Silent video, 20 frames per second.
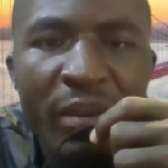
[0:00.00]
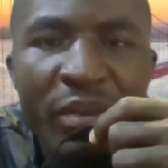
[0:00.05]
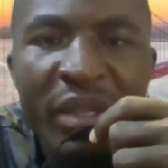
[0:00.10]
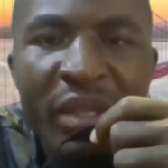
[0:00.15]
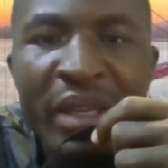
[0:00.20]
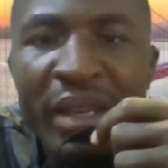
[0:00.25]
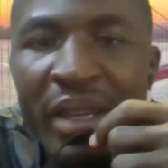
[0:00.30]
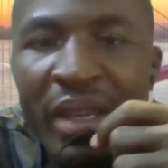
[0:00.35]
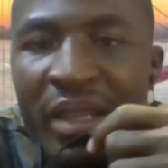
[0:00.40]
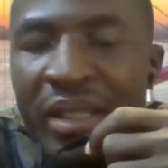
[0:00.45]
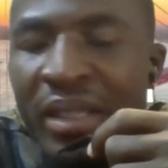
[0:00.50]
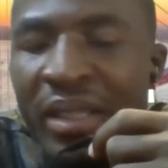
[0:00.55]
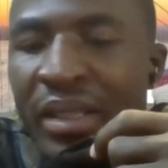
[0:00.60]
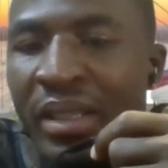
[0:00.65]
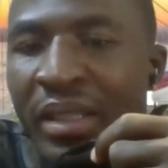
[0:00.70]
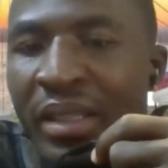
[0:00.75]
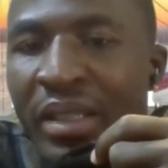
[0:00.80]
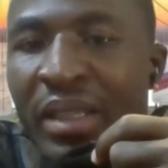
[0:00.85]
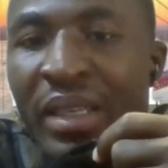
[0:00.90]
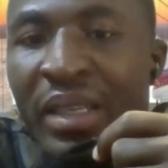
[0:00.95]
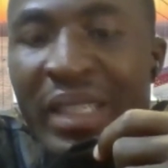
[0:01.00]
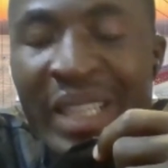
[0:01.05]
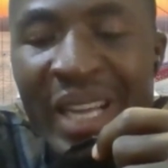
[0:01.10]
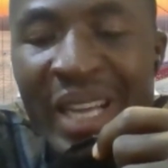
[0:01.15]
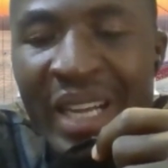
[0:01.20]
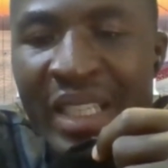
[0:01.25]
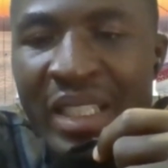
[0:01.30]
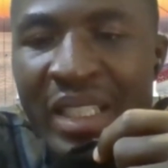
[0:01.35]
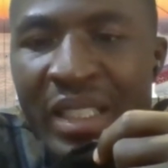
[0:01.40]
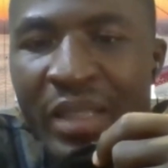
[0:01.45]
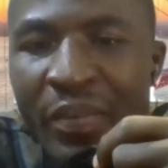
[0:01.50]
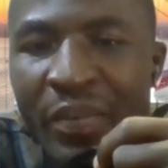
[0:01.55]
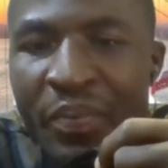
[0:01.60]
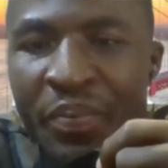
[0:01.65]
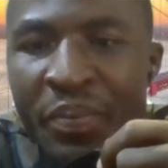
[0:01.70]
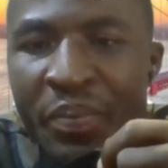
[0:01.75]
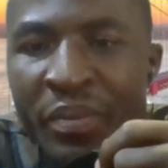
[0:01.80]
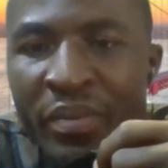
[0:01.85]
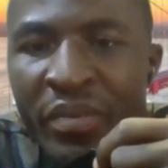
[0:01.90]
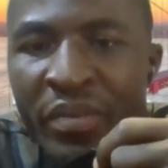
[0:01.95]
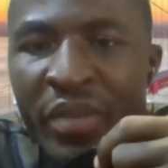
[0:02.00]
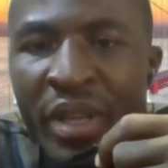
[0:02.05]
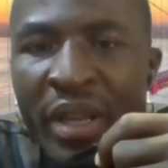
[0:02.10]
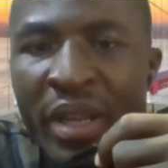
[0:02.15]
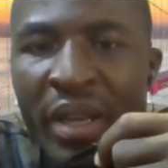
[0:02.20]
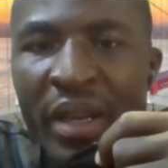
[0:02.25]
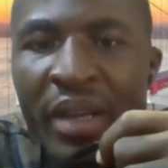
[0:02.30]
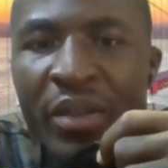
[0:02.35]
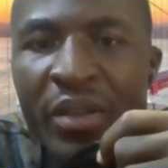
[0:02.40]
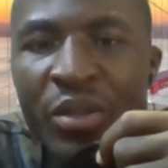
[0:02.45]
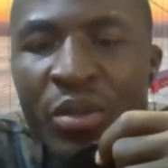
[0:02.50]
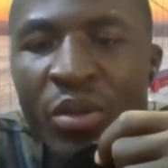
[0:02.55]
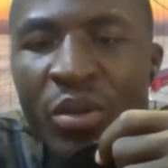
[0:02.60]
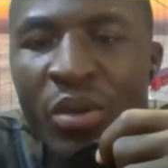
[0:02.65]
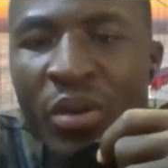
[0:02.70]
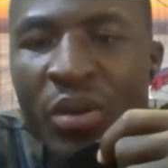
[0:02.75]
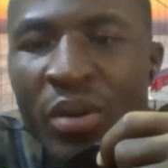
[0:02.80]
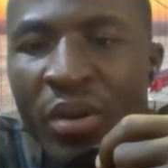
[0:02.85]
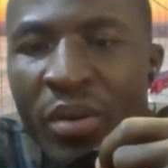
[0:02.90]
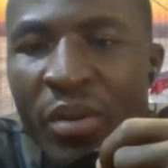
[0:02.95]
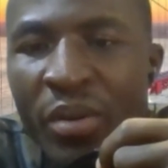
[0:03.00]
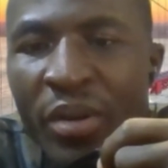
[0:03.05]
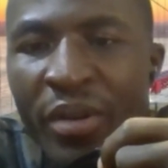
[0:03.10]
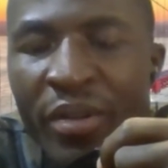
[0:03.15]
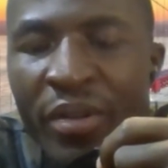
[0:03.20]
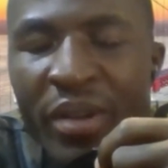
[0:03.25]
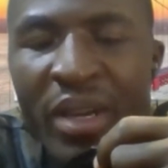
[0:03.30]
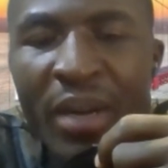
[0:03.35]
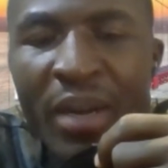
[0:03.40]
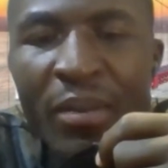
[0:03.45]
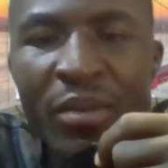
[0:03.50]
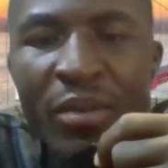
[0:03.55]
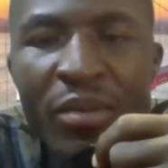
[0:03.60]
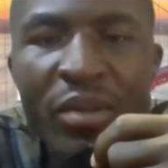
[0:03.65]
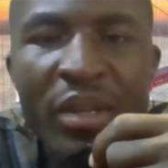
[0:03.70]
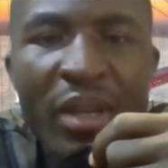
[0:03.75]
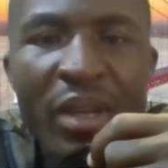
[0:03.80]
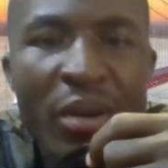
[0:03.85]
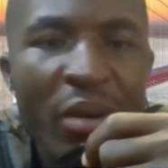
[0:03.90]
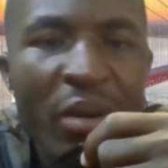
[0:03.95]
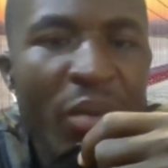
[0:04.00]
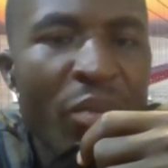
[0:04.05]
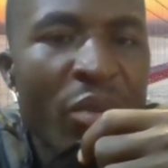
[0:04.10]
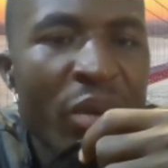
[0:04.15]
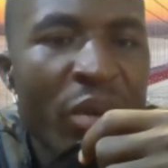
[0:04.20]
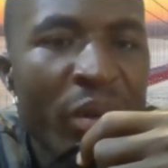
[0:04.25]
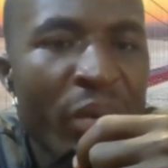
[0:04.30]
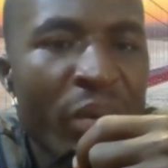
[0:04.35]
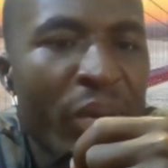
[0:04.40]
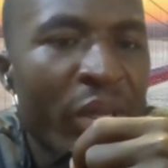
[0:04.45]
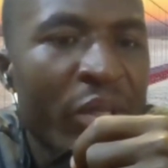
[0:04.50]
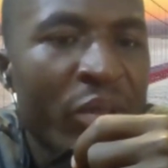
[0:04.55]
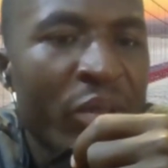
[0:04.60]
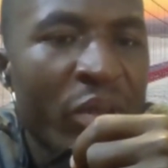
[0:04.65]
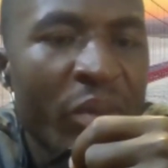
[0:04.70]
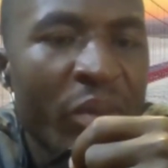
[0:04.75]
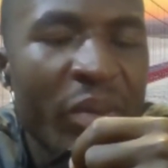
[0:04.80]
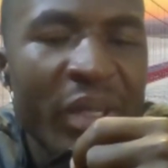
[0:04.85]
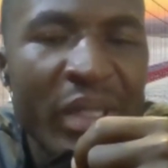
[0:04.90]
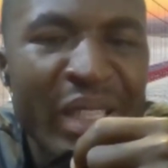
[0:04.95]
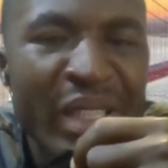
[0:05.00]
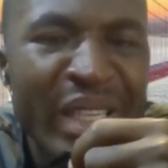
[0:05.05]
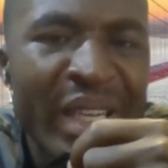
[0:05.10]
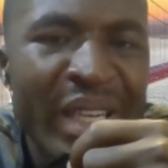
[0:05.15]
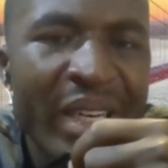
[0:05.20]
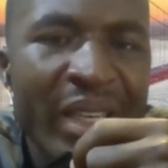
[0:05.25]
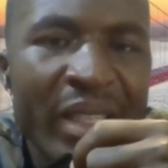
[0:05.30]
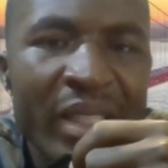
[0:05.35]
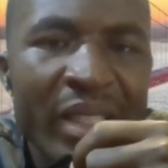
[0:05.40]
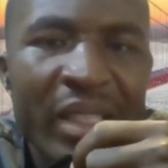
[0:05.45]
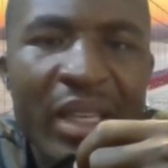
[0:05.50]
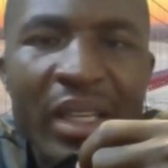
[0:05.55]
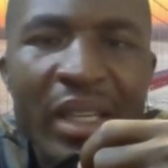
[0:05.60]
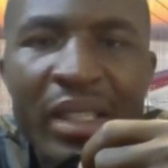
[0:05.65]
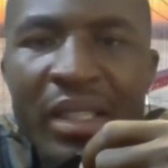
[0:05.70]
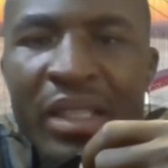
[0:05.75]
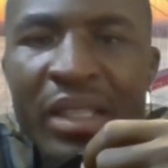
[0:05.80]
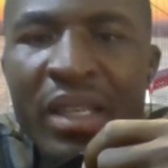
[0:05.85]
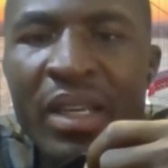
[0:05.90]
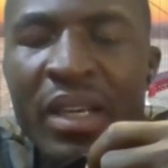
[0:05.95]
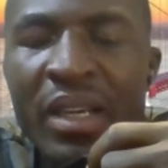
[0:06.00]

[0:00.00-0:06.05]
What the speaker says: next thing is action. And so if you come to the onboarding workshop, it's knowledge that